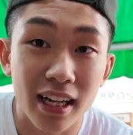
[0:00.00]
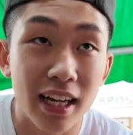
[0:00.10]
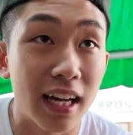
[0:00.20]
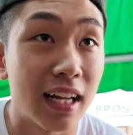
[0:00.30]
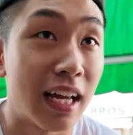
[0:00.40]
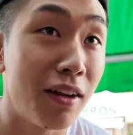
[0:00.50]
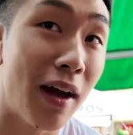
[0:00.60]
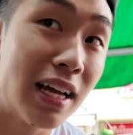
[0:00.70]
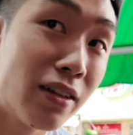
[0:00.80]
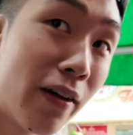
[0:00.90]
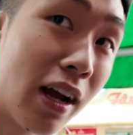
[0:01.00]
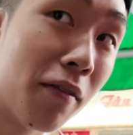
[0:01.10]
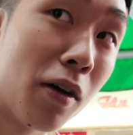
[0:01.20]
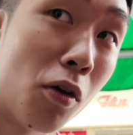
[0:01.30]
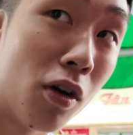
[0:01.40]
Can you ask if I can
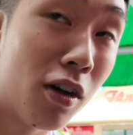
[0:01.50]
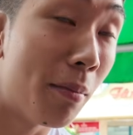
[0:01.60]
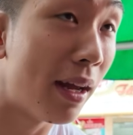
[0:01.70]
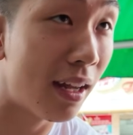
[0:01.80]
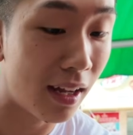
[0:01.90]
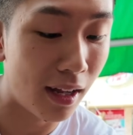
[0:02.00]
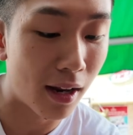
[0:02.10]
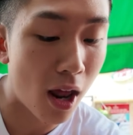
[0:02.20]
record her making it?